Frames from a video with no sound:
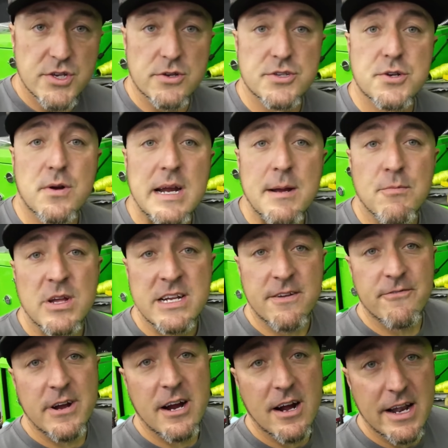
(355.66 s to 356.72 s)
So scrambling to
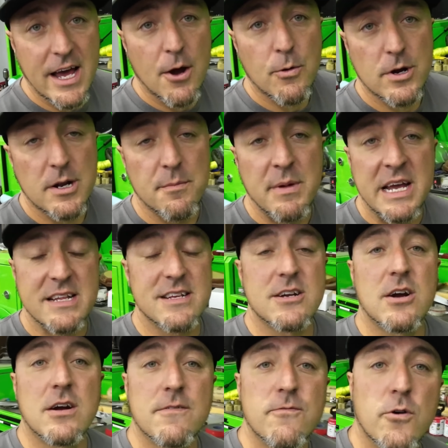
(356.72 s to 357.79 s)
figure out how we're going to make the
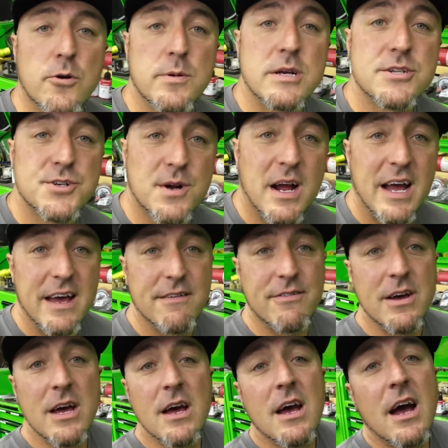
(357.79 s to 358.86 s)
car four-wheel
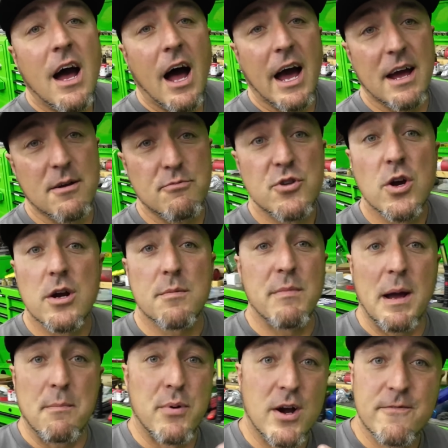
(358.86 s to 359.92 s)
drive, I took
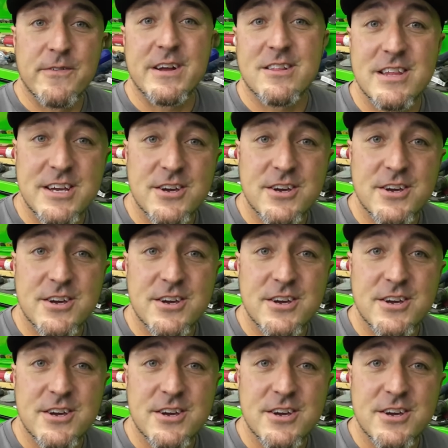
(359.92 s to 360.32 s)
my perfectly